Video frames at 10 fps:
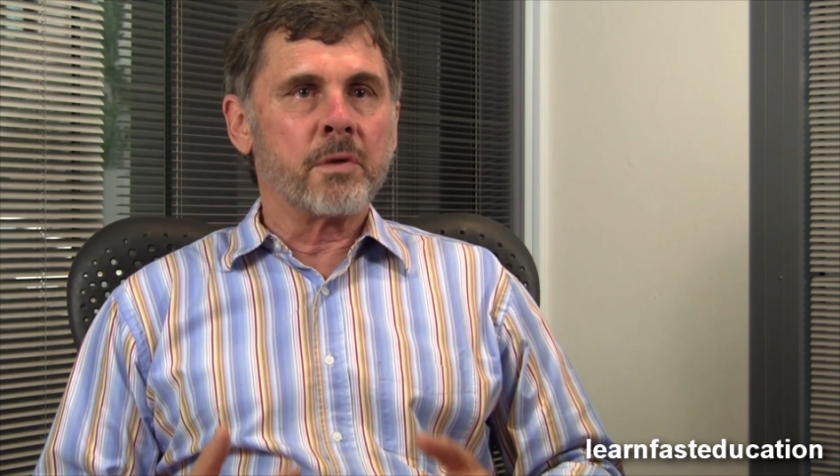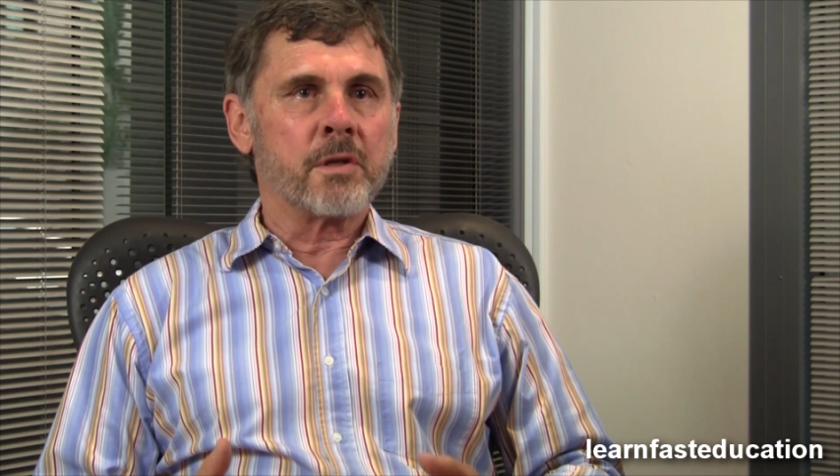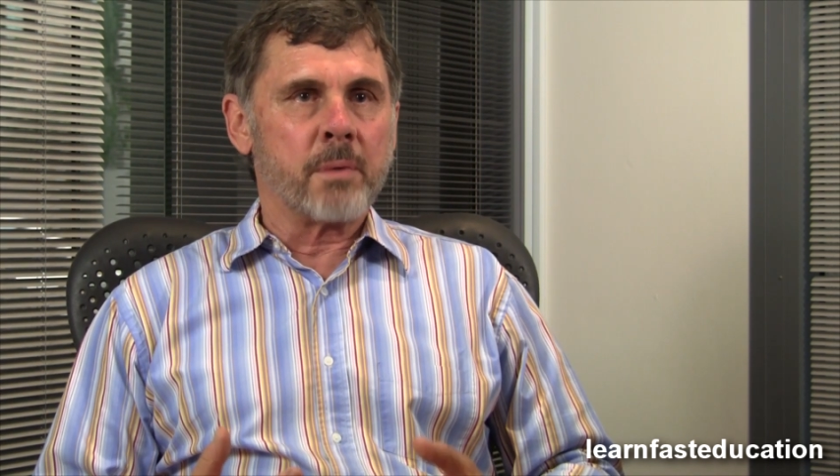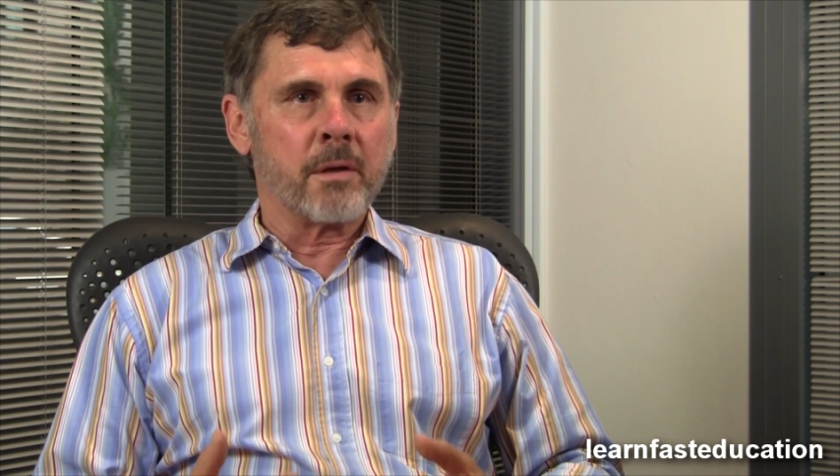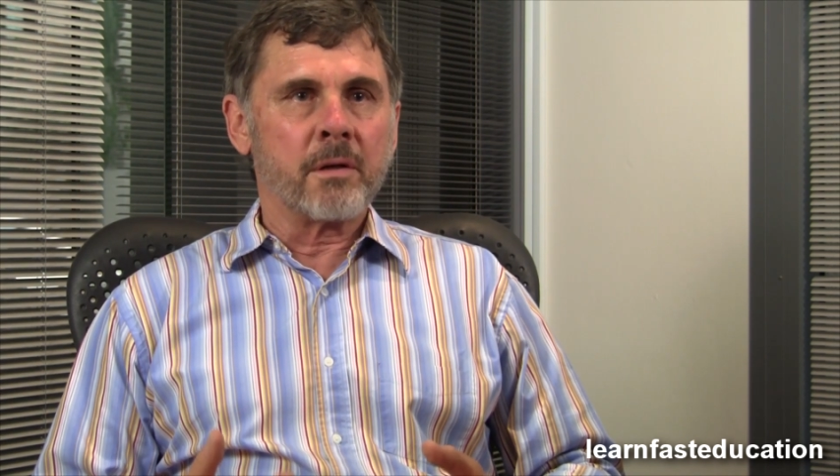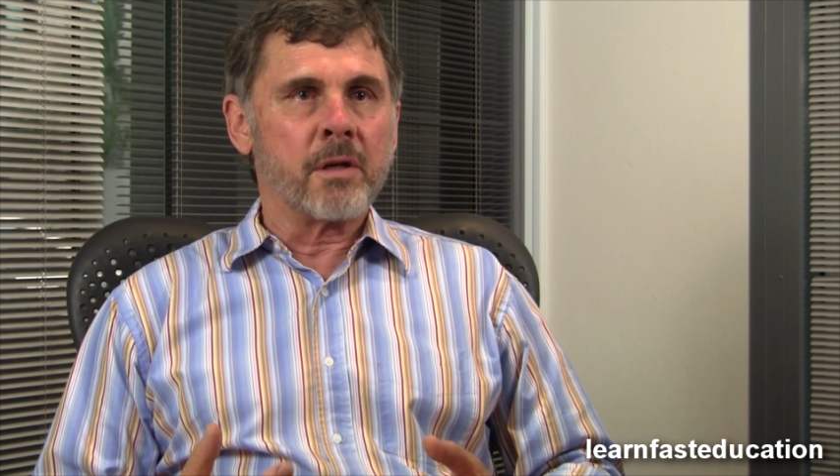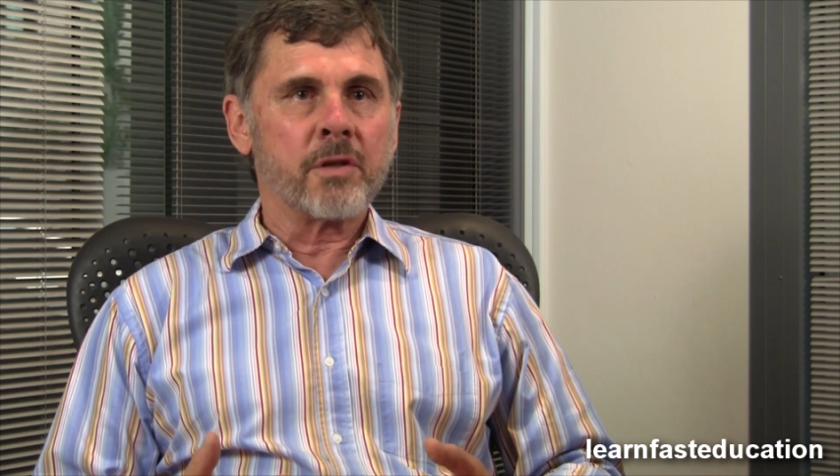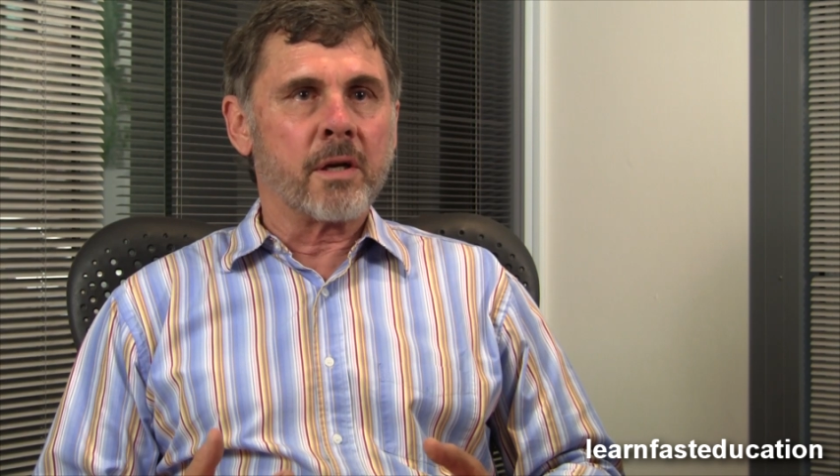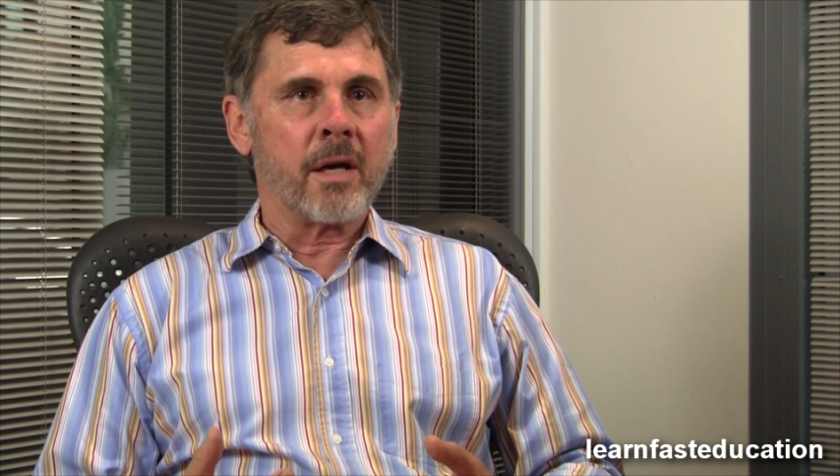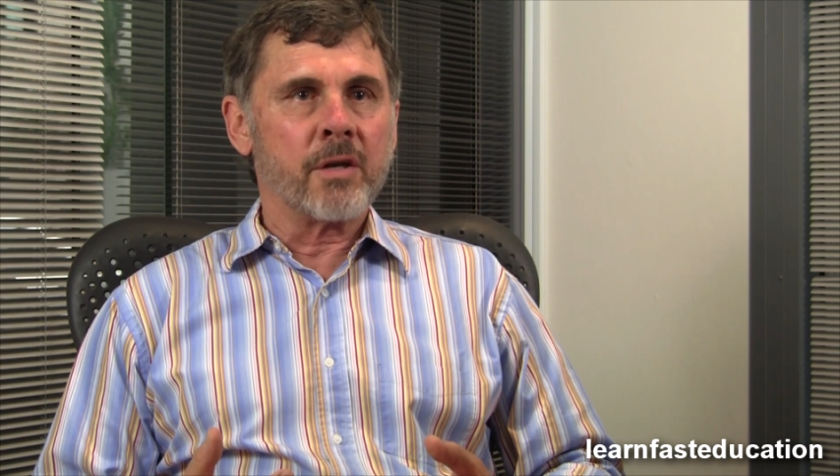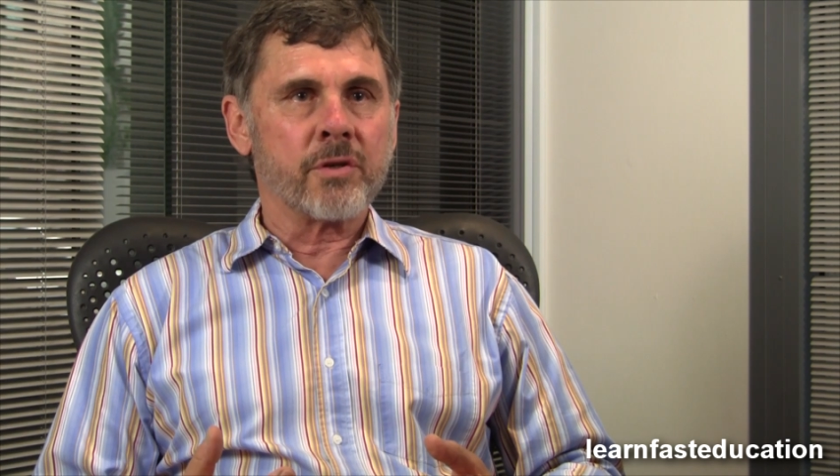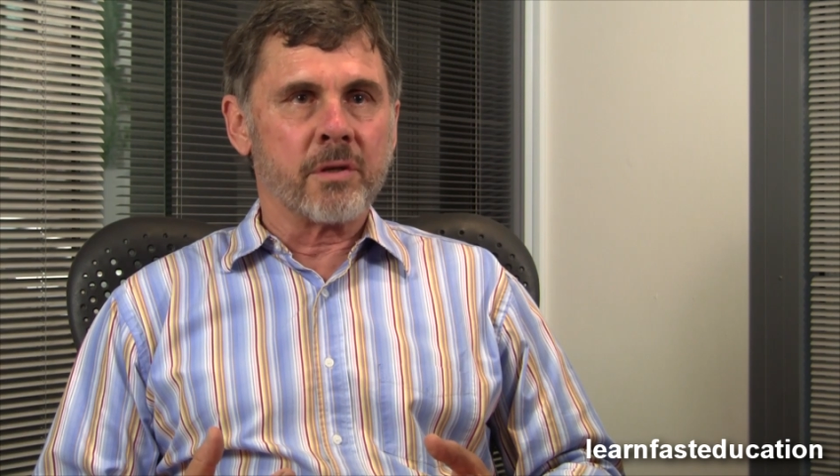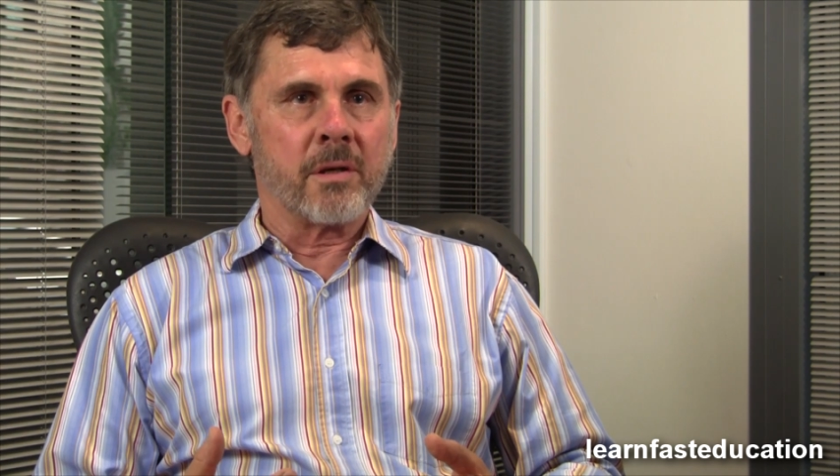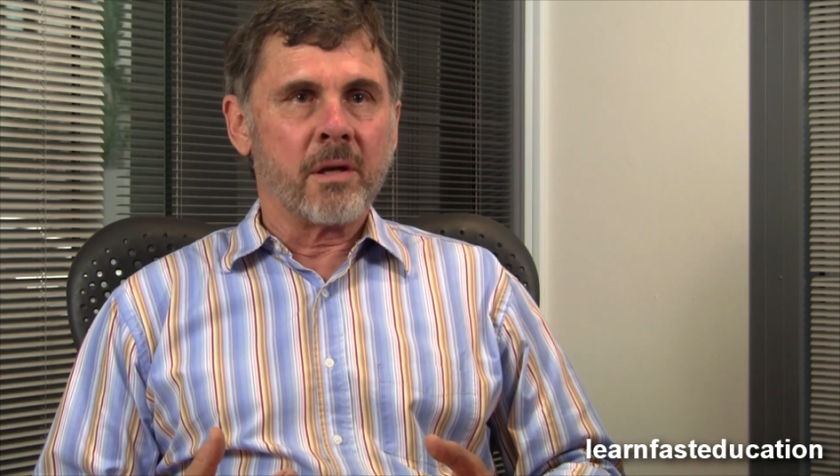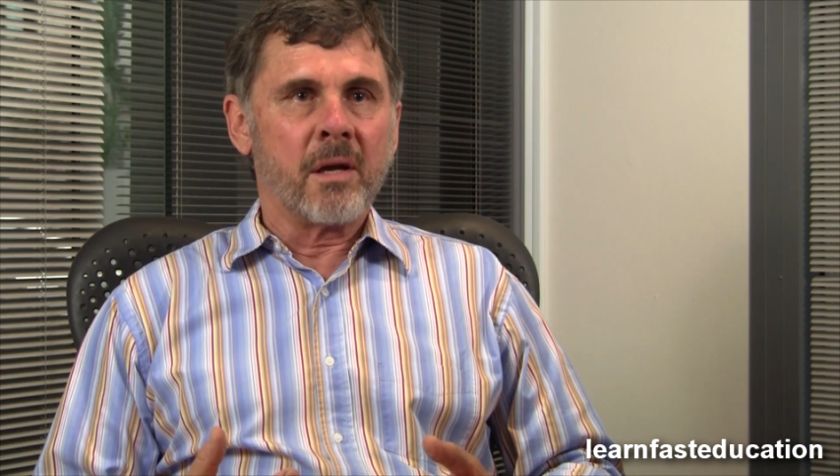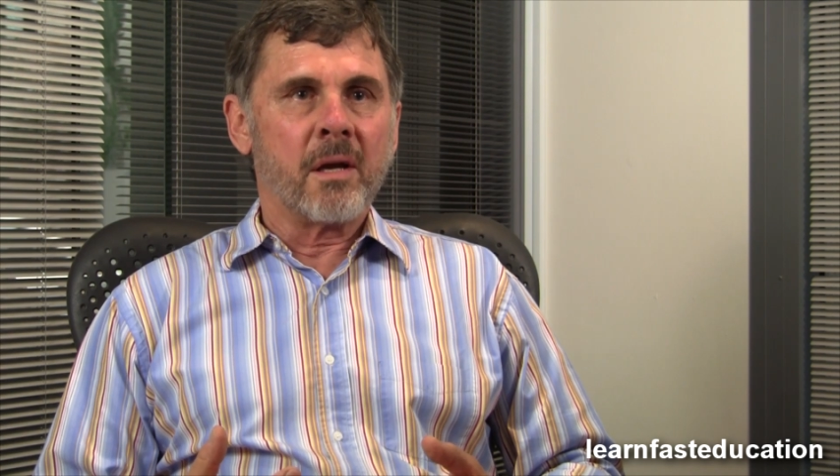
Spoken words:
we spend on education,